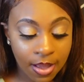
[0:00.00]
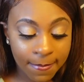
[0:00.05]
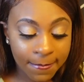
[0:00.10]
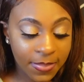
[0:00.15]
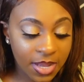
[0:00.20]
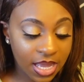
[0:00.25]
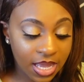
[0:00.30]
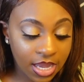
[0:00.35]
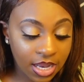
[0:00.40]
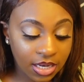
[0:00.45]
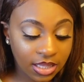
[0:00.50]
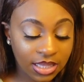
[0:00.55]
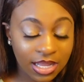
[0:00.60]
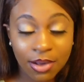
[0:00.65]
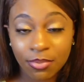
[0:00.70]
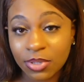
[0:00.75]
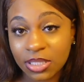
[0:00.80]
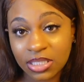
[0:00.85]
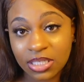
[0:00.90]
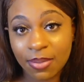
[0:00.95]
but that
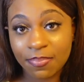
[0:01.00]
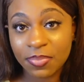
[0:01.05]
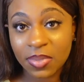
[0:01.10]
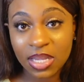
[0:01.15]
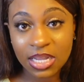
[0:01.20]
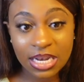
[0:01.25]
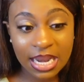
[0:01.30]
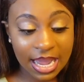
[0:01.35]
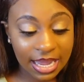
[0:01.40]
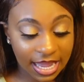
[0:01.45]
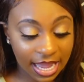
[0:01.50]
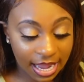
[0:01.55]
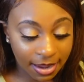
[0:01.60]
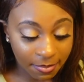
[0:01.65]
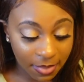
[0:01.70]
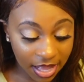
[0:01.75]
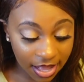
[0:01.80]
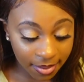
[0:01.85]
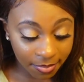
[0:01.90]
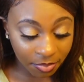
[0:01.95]
was something that came
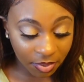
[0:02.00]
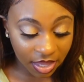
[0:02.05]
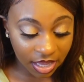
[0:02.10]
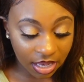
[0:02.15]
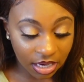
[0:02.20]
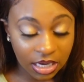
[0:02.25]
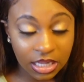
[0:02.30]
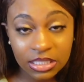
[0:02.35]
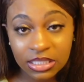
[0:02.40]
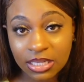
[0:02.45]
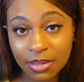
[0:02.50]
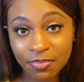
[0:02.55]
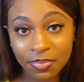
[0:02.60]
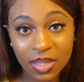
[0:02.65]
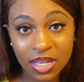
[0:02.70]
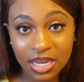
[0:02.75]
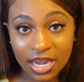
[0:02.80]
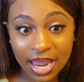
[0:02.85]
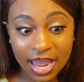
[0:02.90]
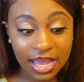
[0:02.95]
up and it's
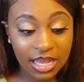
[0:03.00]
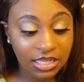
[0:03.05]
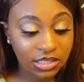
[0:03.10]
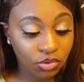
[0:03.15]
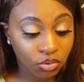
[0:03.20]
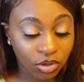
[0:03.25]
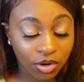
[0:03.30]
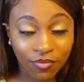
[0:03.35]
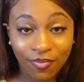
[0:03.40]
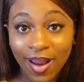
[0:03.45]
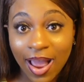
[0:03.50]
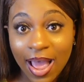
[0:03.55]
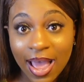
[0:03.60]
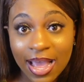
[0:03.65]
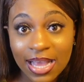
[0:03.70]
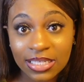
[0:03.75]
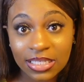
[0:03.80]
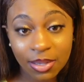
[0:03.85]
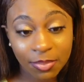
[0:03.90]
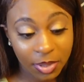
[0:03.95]
something that is on a
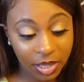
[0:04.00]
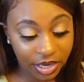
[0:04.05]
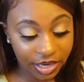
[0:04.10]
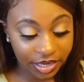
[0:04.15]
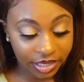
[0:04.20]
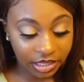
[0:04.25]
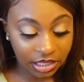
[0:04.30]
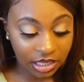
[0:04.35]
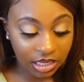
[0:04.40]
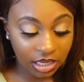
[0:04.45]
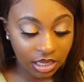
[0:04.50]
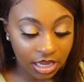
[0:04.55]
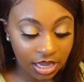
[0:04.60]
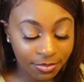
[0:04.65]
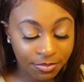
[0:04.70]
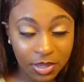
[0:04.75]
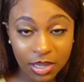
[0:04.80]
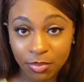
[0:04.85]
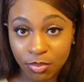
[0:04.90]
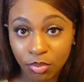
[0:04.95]
rise apparently, and
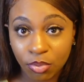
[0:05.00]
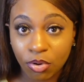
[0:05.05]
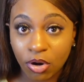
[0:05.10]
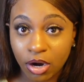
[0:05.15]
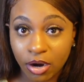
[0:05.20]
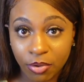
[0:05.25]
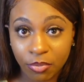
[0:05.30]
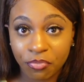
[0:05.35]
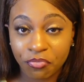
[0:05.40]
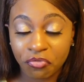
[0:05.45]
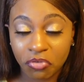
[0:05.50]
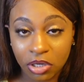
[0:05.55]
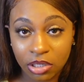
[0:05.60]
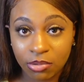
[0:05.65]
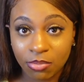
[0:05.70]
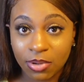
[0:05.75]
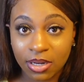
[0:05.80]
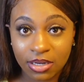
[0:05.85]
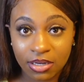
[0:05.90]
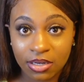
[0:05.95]
people are really
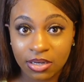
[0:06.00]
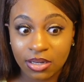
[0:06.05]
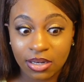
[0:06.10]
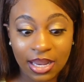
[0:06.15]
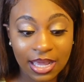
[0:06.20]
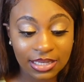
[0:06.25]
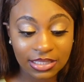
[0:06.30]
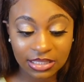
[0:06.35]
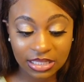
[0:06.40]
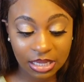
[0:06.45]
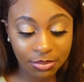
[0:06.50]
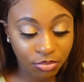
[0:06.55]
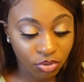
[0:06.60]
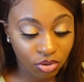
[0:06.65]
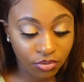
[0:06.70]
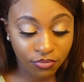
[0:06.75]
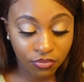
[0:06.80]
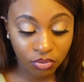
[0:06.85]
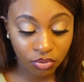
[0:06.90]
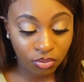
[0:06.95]
wanting to like stay
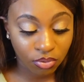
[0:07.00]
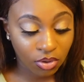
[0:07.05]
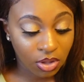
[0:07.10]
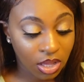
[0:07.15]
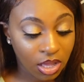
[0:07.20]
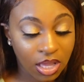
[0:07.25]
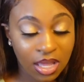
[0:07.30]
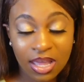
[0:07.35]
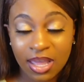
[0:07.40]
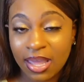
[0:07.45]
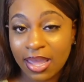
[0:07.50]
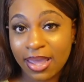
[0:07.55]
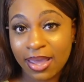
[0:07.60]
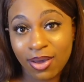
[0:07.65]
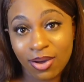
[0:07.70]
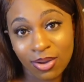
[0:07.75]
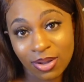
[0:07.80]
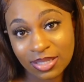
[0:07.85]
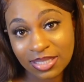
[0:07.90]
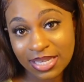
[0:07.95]
beautiful at
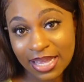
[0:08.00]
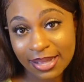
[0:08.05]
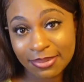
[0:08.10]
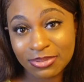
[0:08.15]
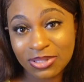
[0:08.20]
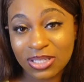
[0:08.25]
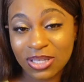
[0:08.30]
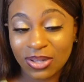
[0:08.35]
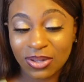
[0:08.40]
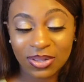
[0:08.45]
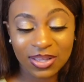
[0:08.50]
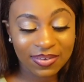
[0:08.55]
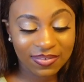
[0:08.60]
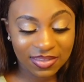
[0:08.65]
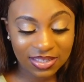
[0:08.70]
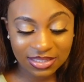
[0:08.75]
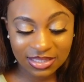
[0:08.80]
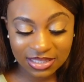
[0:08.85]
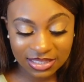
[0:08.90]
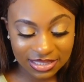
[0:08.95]
all times. So if
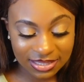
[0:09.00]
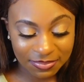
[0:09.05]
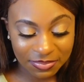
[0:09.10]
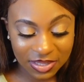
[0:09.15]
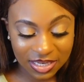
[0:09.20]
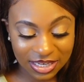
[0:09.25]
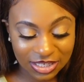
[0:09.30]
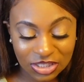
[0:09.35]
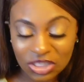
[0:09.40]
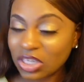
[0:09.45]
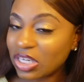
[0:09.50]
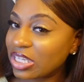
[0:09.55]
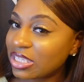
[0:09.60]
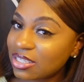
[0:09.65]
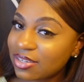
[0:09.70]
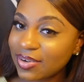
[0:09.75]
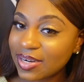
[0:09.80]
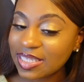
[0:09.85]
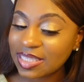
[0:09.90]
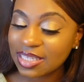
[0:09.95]
this is something that you're
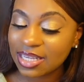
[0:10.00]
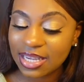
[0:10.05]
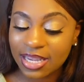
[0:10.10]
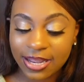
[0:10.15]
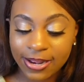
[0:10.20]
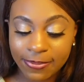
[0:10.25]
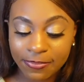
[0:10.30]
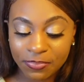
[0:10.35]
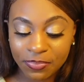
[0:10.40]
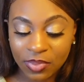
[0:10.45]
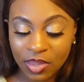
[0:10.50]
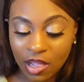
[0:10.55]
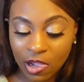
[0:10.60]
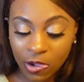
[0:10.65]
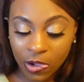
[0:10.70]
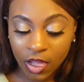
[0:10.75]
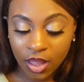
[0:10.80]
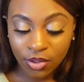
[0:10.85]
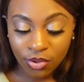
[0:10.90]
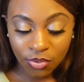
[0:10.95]
interested in,
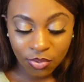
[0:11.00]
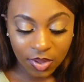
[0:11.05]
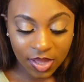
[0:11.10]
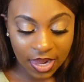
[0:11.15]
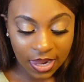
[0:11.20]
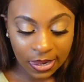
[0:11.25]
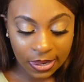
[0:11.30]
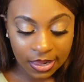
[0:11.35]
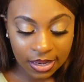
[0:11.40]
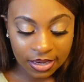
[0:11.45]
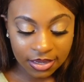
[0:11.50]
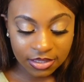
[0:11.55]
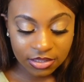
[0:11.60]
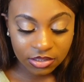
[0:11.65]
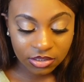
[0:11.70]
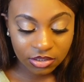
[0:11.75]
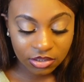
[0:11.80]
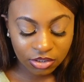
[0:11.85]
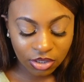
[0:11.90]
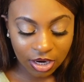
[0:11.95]
you can
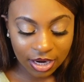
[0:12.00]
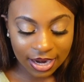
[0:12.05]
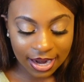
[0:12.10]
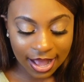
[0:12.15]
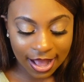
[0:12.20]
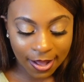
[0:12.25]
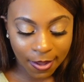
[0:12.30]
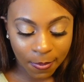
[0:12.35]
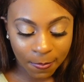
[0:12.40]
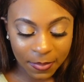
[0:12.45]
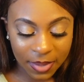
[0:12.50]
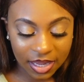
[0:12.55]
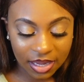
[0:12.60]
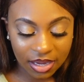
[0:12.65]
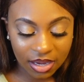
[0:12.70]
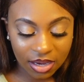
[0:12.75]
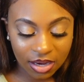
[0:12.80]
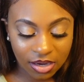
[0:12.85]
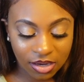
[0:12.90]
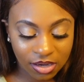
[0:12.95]
start out
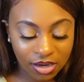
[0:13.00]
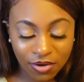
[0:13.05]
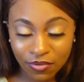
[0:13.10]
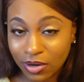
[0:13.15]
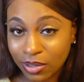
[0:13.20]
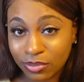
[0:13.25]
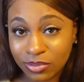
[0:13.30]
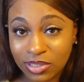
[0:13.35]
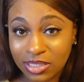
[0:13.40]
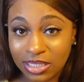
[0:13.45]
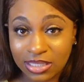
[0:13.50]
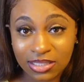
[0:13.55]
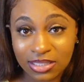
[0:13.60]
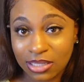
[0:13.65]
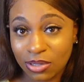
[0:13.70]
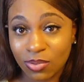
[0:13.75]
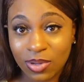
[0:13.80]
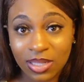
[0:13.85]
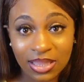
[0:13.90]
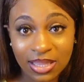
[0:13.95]
making around
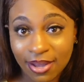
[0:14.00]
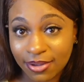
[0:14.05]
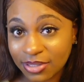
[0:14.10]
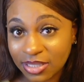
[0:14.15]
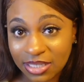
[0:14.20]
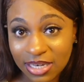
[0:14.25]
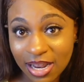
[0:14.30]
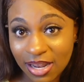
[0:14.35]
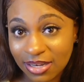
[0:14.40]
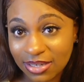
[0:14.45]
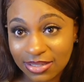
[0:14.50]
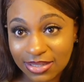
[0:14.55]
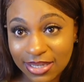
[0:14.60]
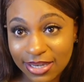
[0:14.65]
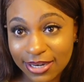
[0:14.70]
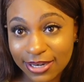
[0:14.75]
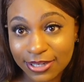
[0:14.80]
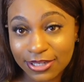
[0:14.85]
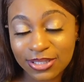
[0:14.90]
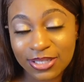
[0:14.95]
$61,000 a
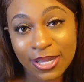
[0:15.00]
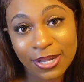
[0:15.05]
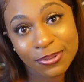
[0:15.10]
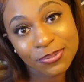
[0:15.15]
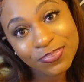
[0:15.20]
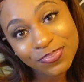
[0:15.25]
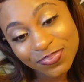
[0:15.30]
year or so.